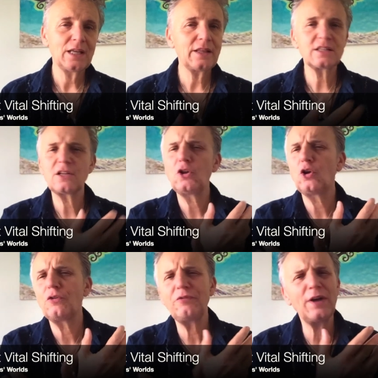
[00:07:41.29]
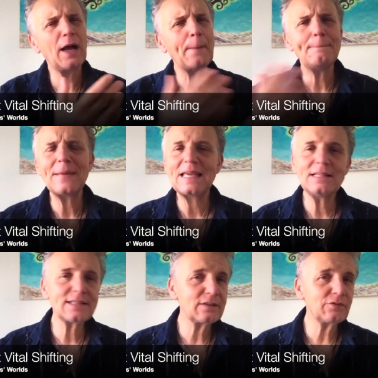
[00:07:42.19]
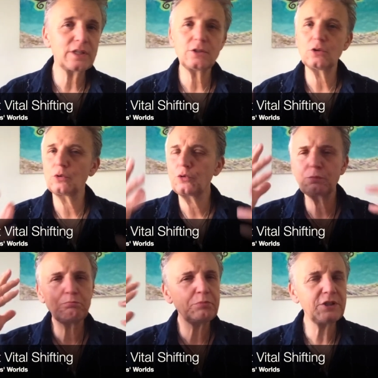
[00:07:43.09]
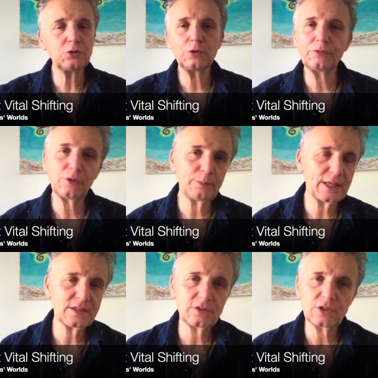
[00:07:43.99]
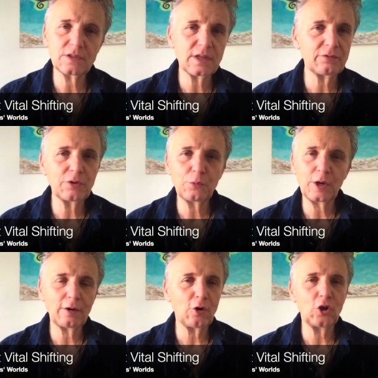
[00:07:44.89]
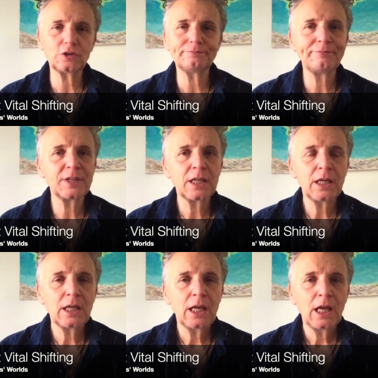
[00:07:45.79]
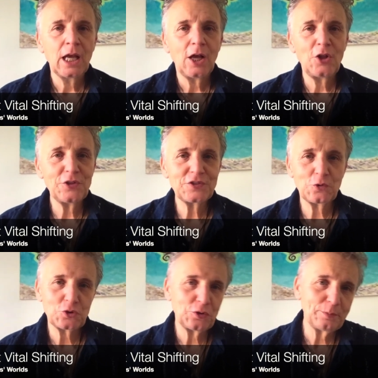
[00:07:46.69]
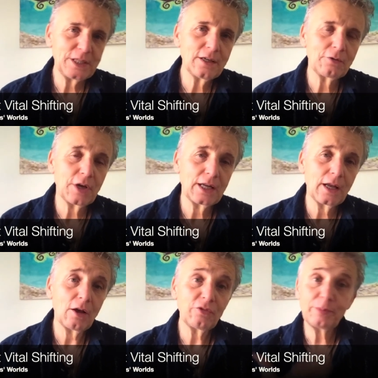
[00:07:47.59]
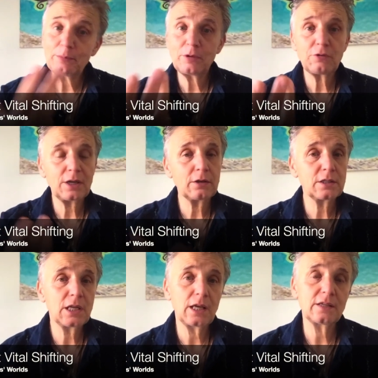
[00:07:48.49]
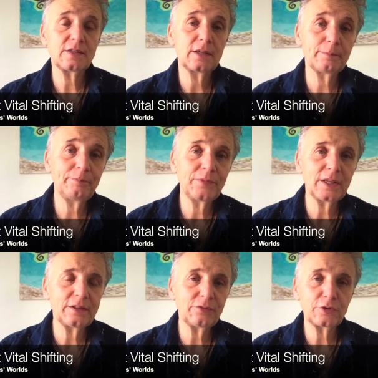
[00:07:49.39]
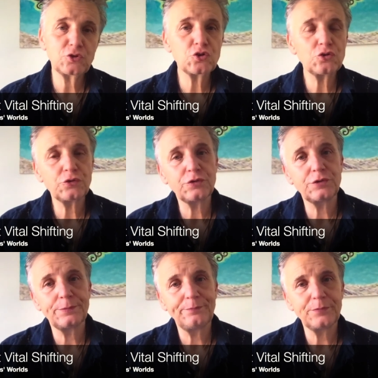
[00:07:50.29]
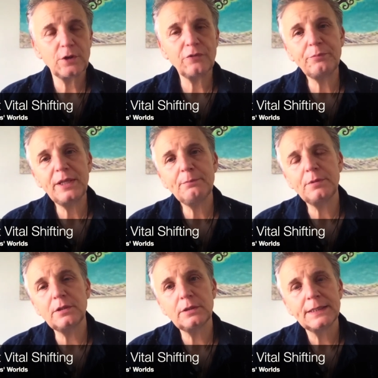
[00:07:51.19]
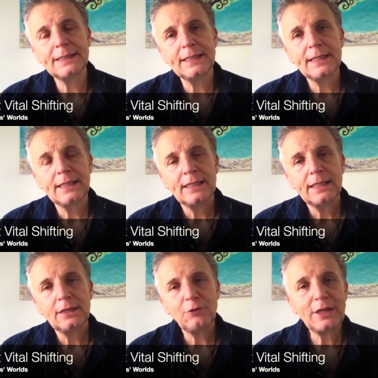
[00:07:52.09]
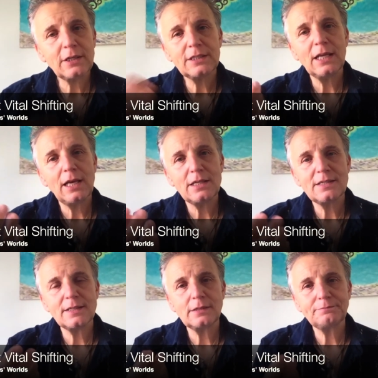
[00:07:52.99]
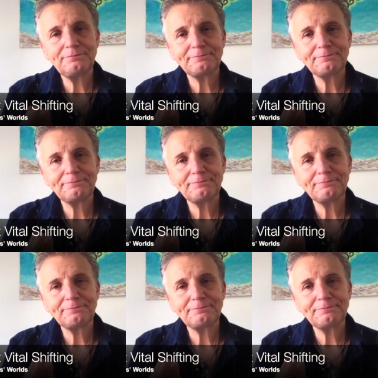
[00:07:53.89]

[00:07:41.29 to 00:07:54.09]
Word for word: There's a lot of amazing videos, beautiful messages everywhere on on the social media right now of people recognizing a different truth, of people recognizing